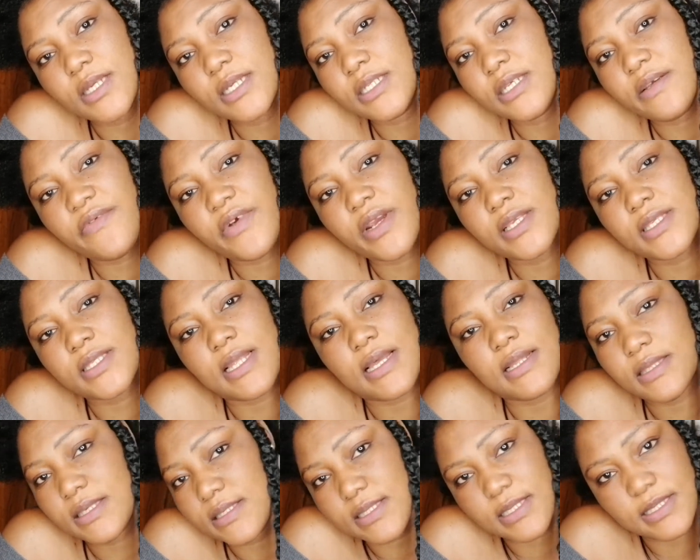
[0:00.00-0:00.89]
the difference
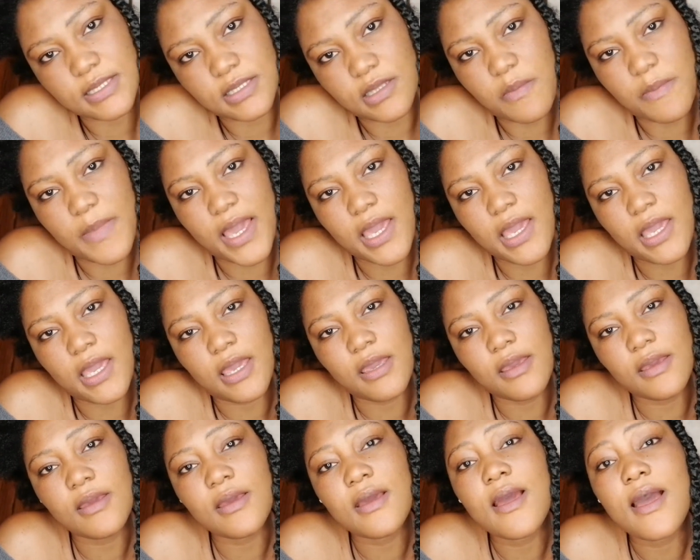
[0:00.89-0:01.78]
that this is not my hair.
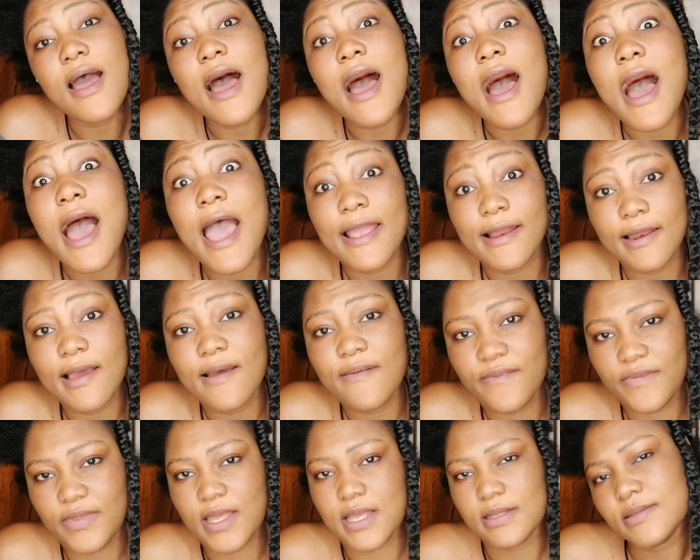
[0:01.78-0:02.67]
I
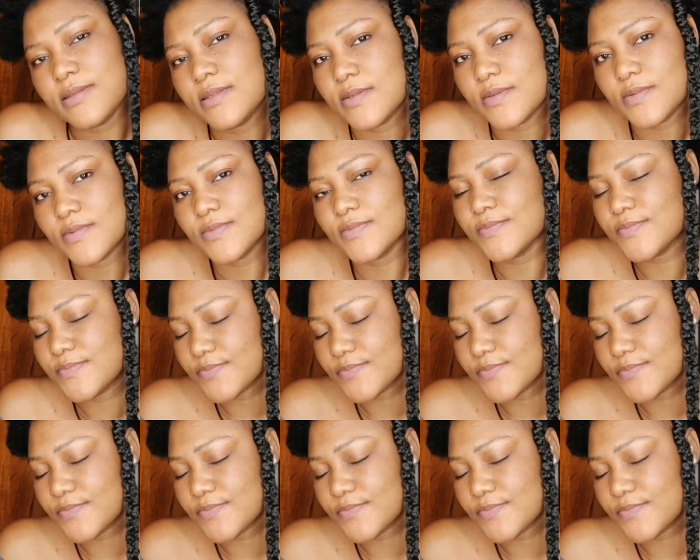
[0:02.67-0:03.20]
love that too.